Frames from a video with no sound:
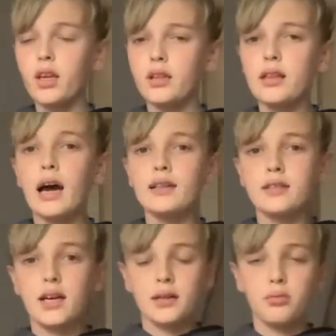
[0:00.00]
that
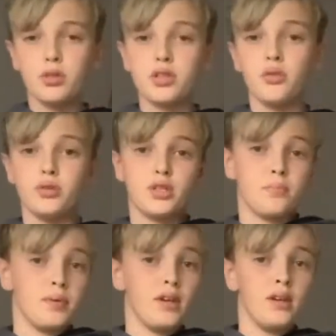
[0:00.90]
I was going to
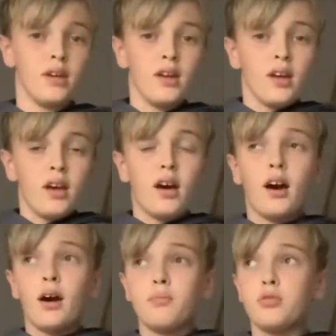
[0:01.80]
be
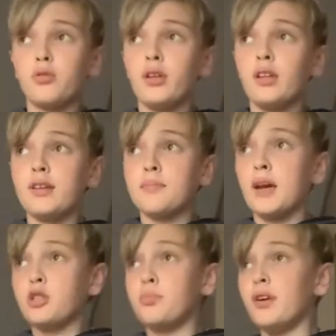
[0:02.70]
um, doing this
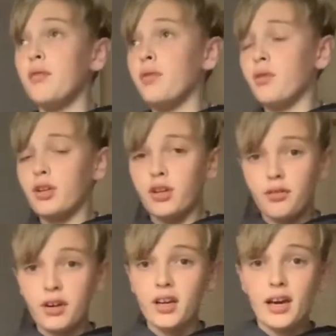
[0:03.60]
match preview and here
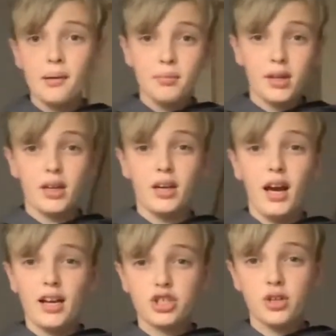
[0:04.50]
I am uh,
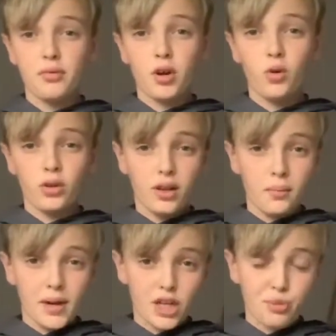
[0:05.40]
actually recording a
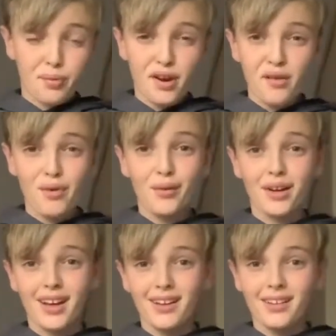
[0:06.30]
match preview
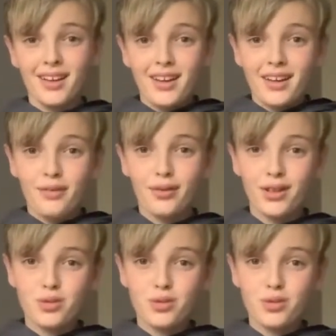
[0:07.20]
again. It feels